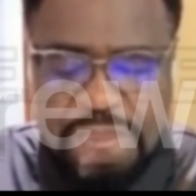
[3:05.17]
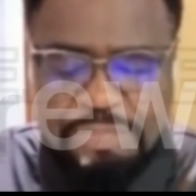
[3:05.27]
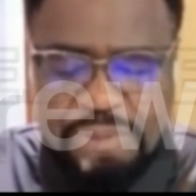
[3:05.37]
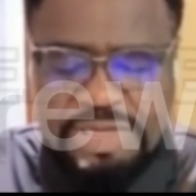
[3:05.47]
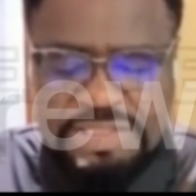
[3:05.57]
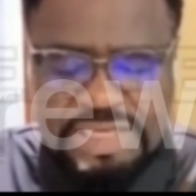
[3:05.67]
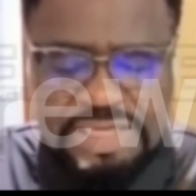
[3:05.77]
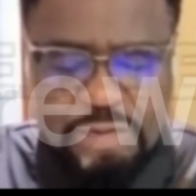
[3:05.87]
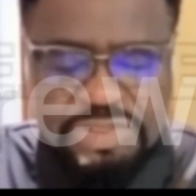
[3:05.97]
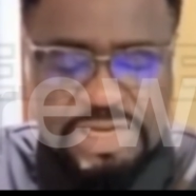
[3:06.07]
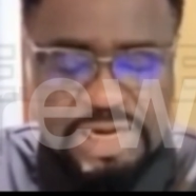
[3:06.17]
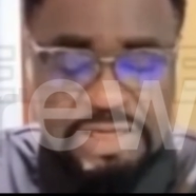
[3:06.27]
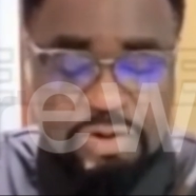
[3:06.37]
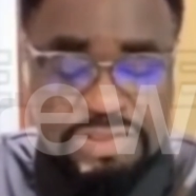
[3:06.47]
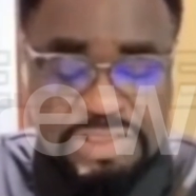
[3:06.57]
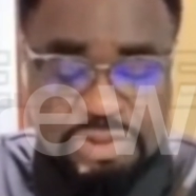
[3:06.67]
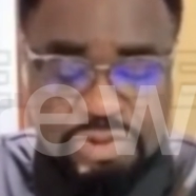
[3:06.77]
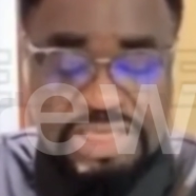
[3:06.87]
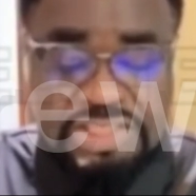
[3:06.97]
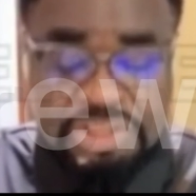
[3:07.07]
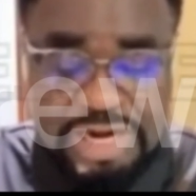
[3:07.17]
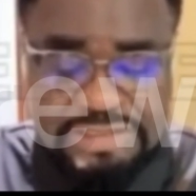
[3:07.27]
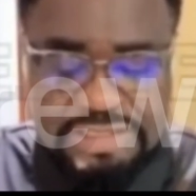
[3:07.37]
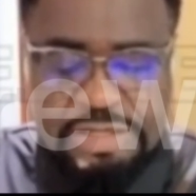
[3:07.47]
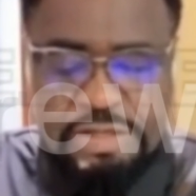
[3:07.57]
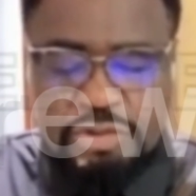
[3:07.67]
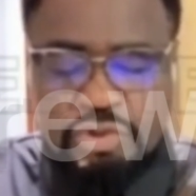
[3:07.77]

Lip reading: other public danger which clearly constitutes a threat